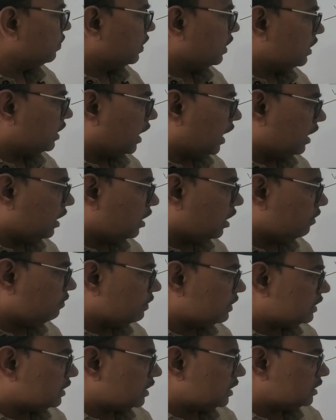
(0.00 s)
the angle of
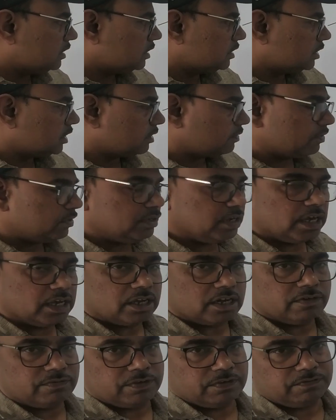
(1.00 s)
incidence is equal to
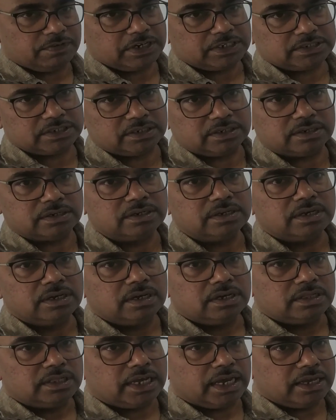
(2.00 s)
angle of reflection.
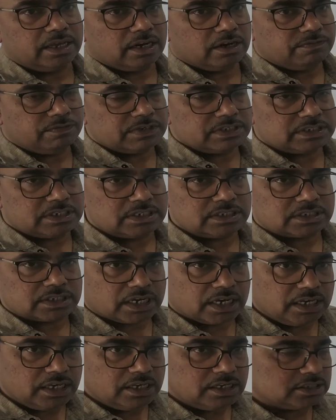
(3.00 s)
The angle of incidence
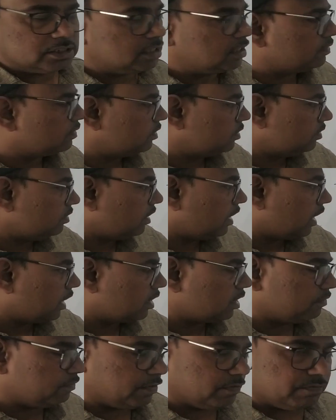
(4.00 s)
I is equal to
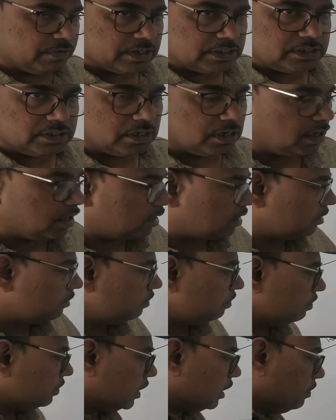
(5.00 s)
angle of reflection
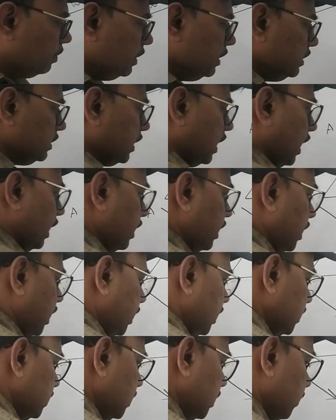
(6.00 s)
R. That means angle I
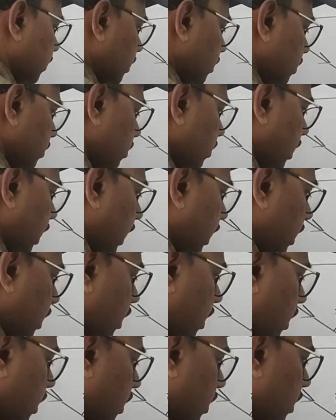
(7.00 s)
is equal to angle
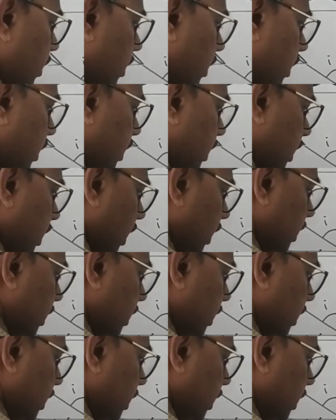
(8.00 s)
R. Here I